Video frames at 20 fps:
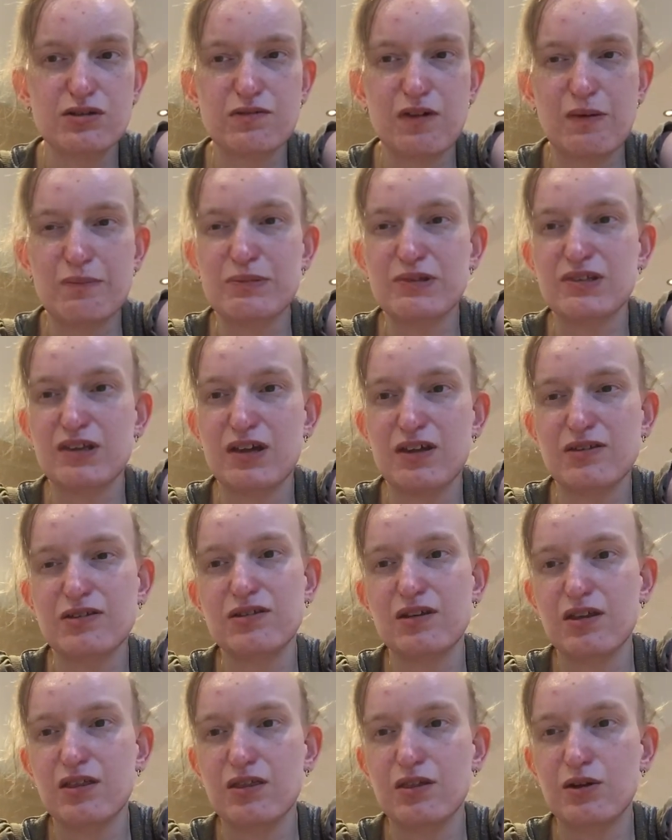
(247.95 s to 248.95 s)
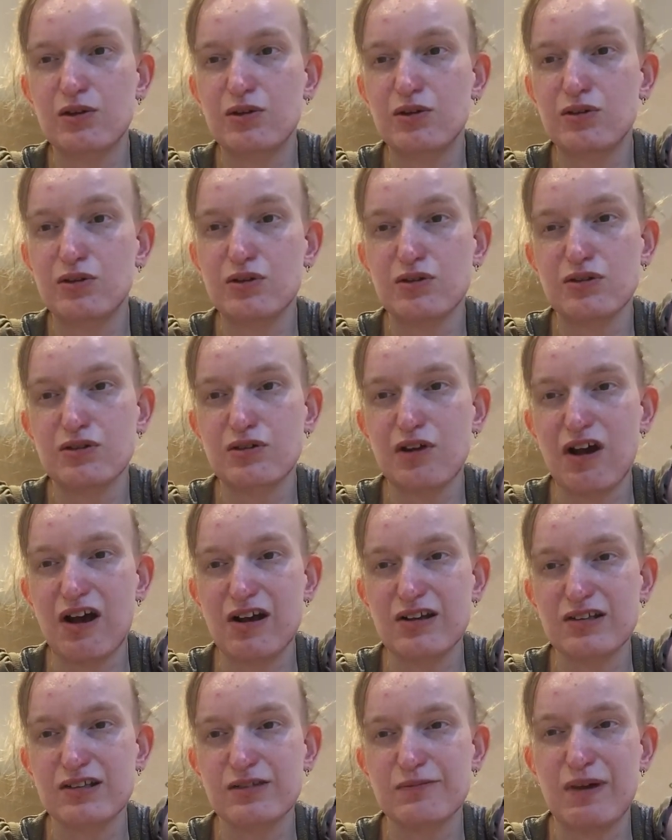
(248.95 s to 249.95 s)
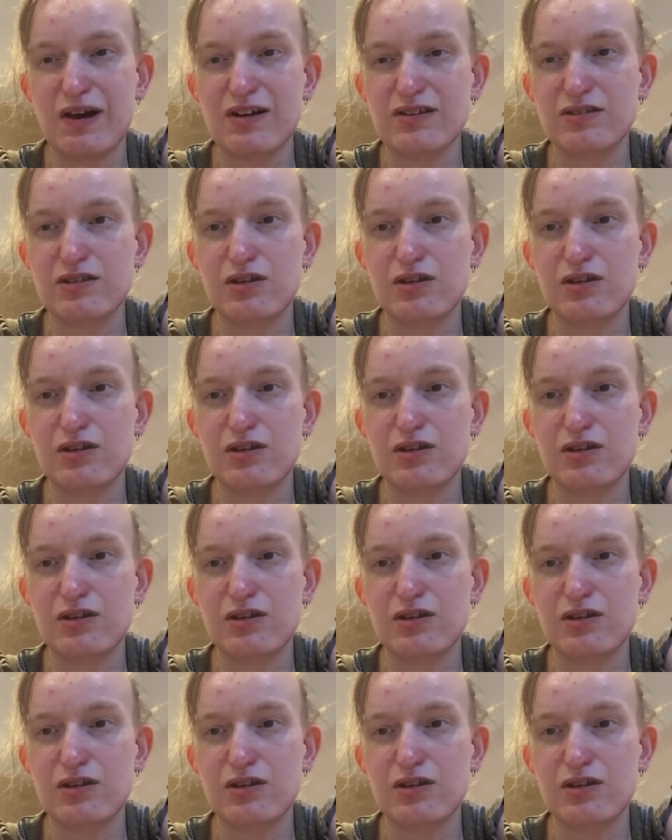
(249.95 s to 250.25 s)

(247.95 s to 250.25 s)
representing the good aspects,